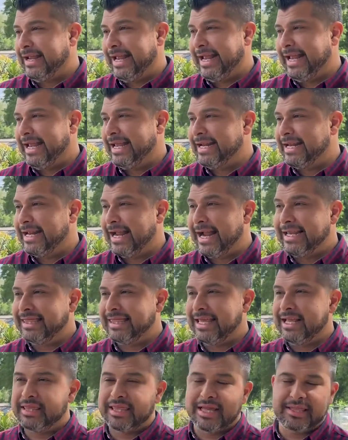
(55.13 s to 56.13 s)
And I
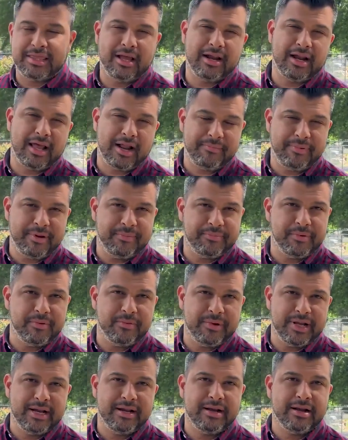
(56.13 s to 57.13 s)
think that a lot of people
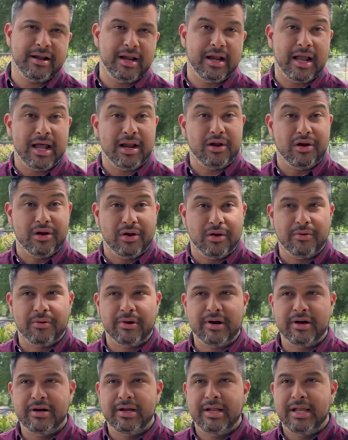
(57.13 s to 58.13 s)
went in a lot
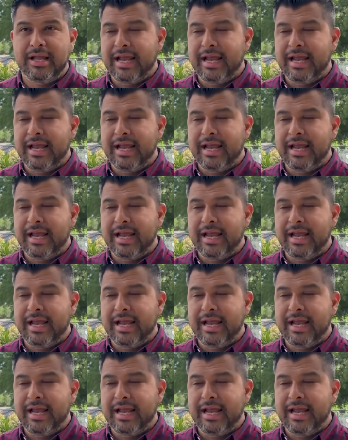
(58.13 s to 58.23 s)
lower,